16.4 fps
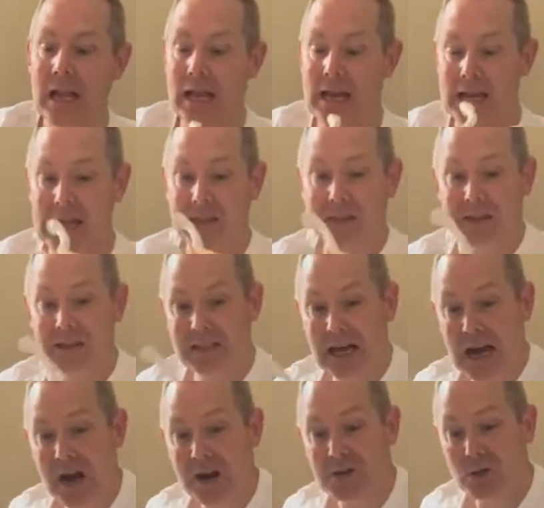And the
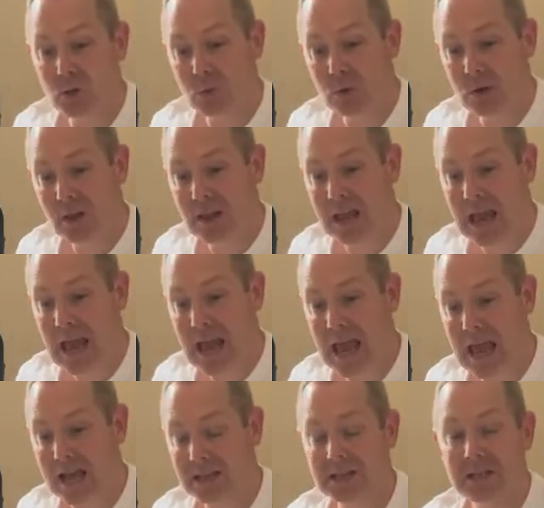doctor really
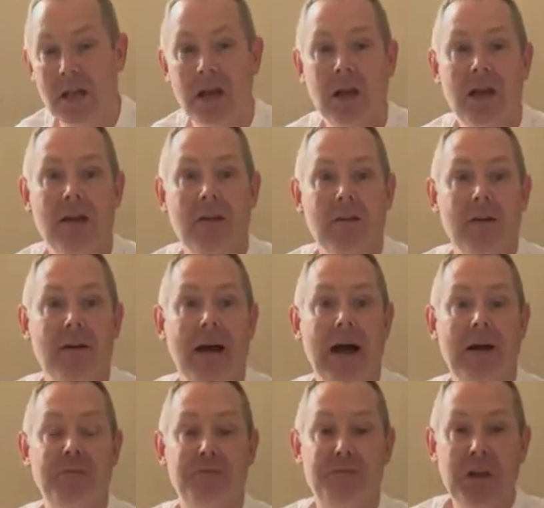has
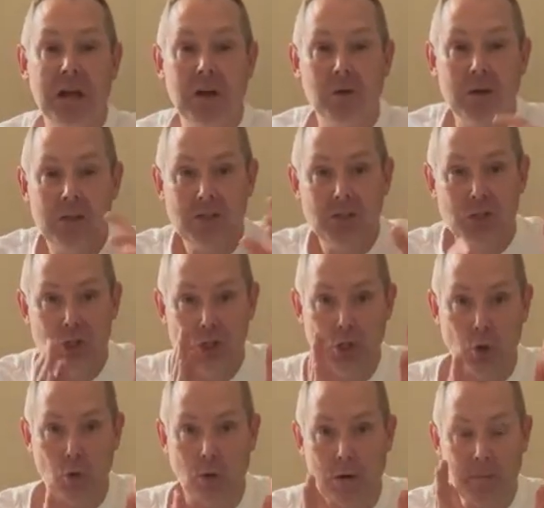a very short